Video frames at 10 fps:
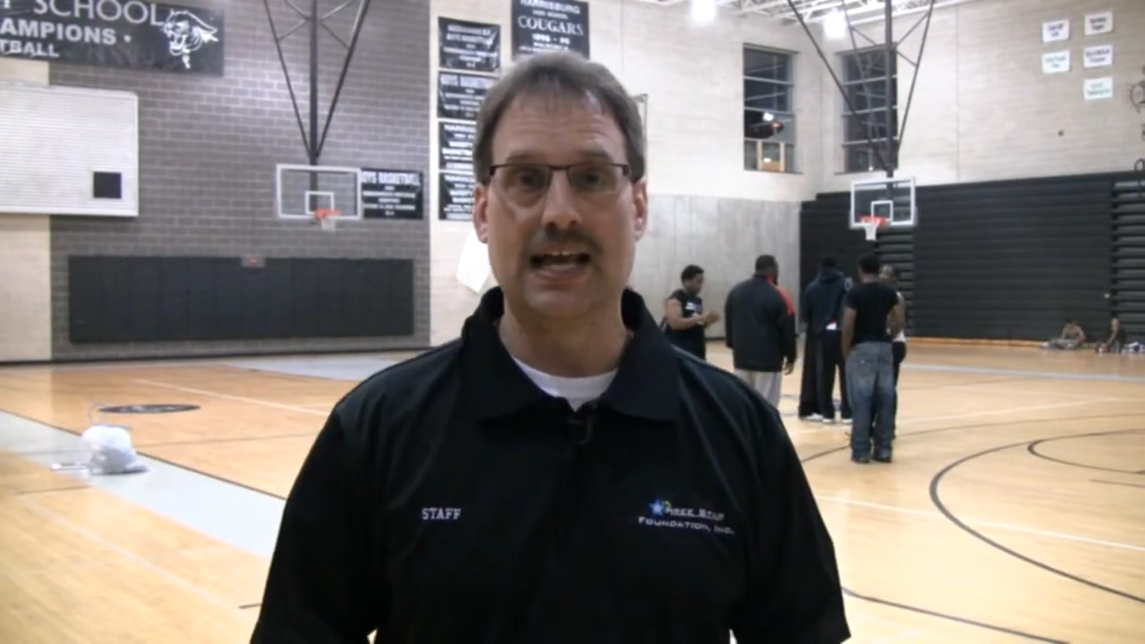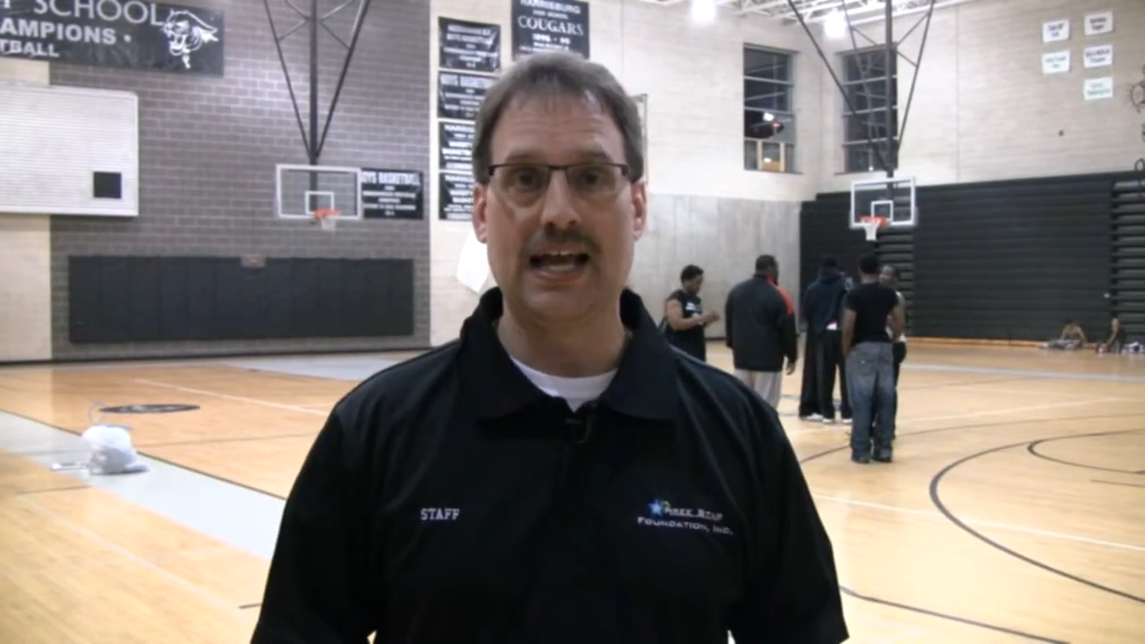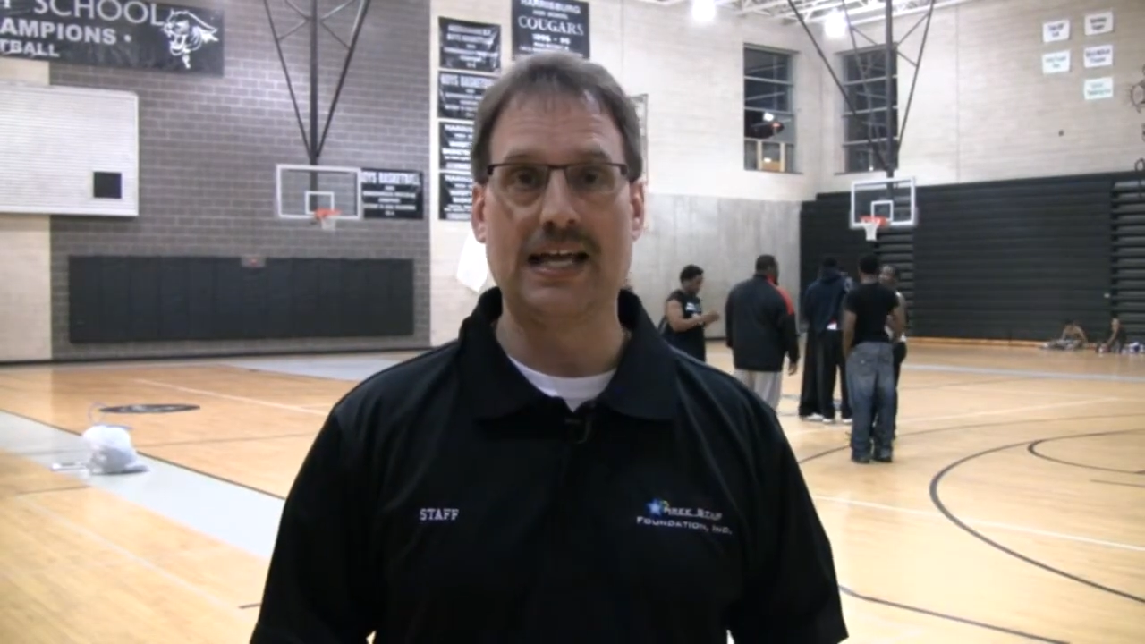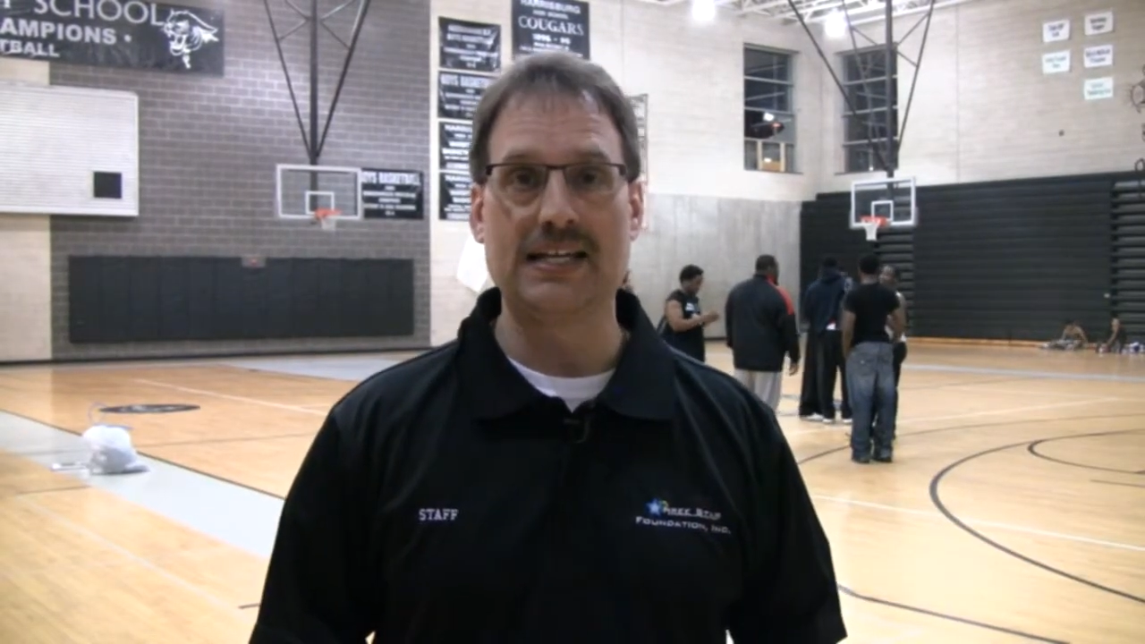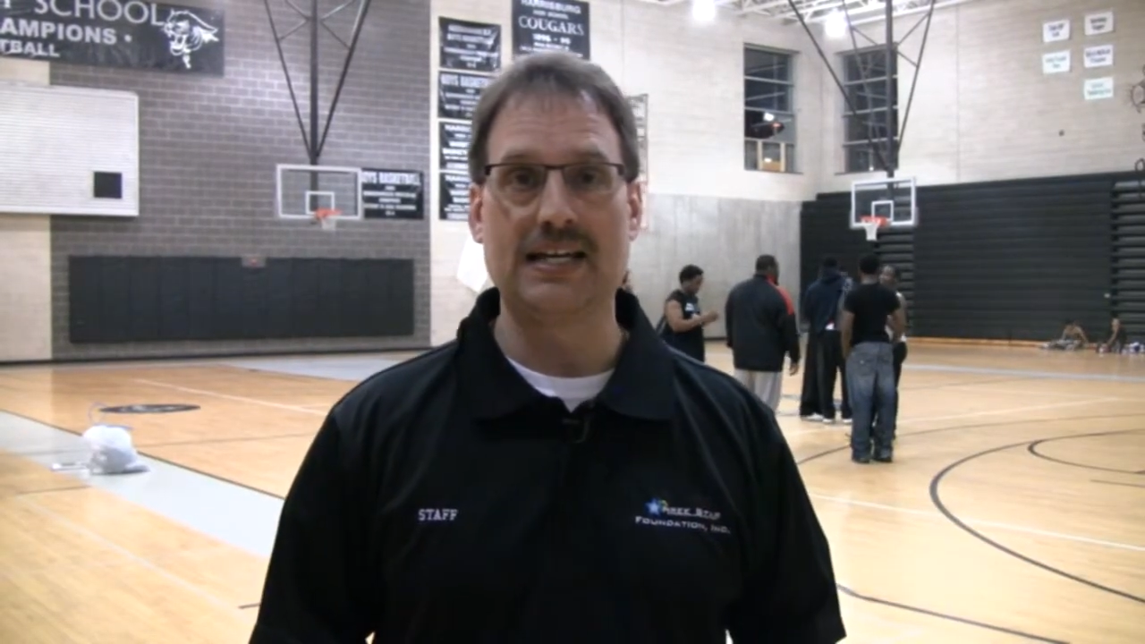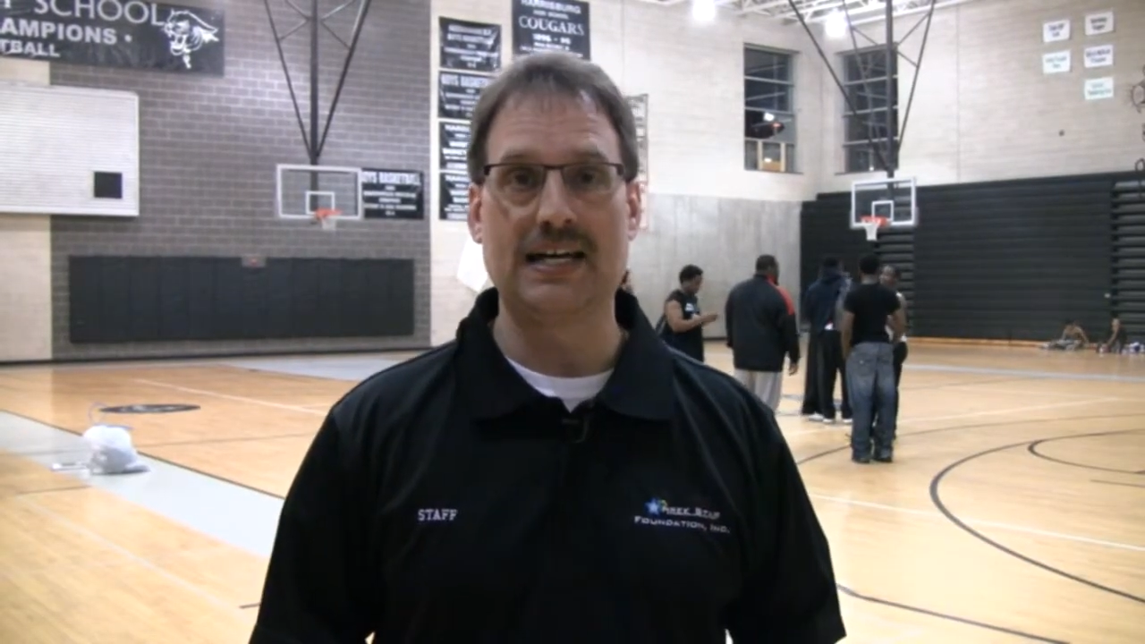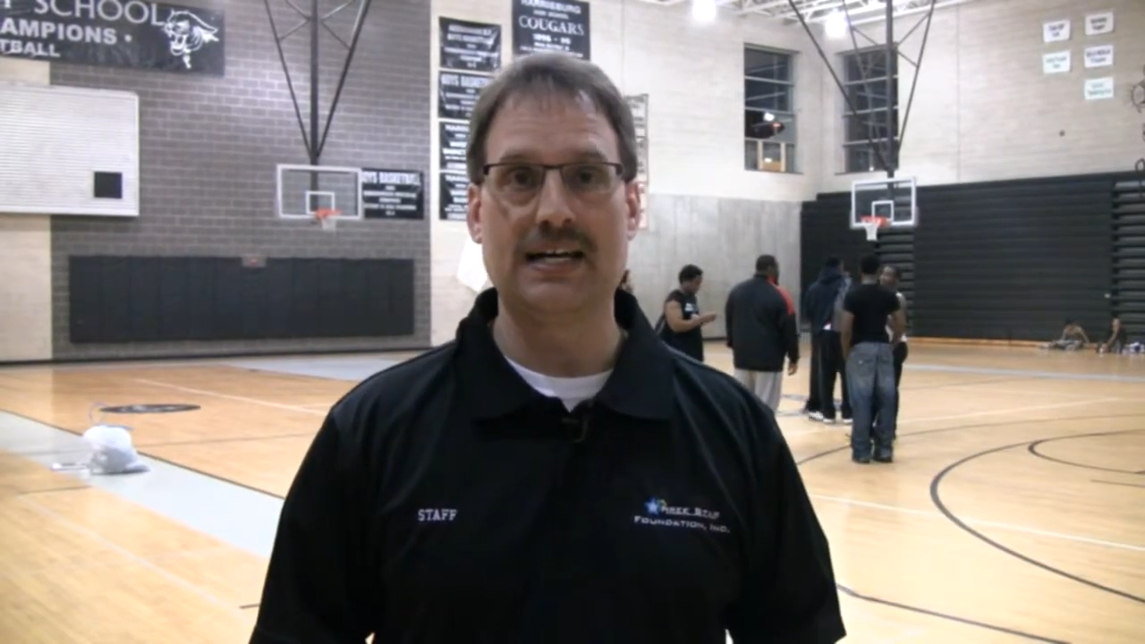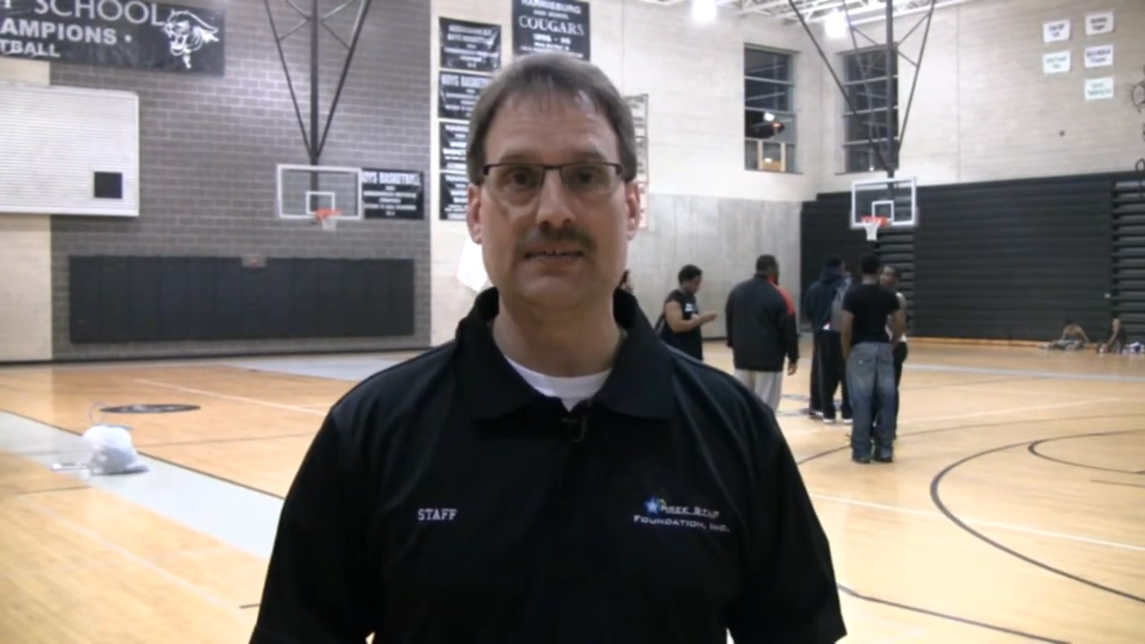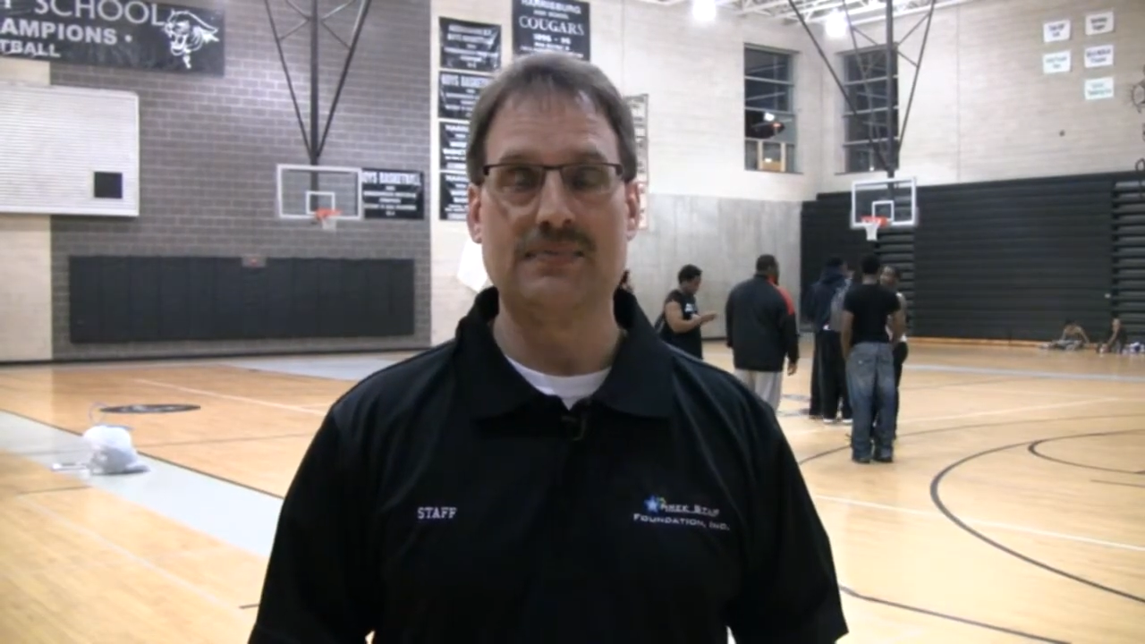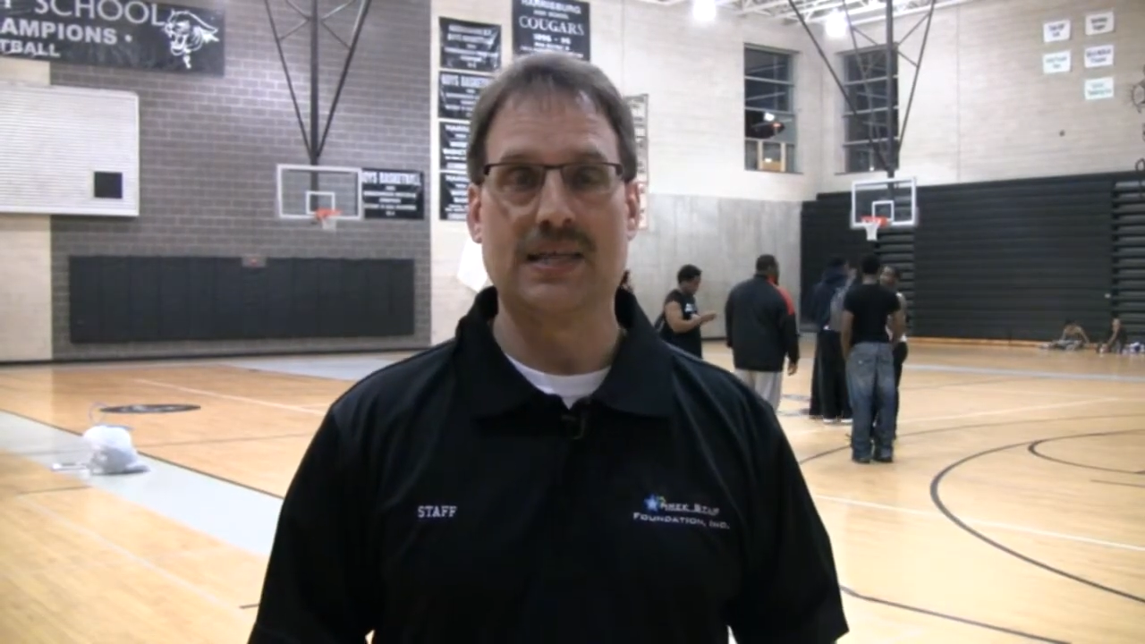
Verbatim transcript: and uh,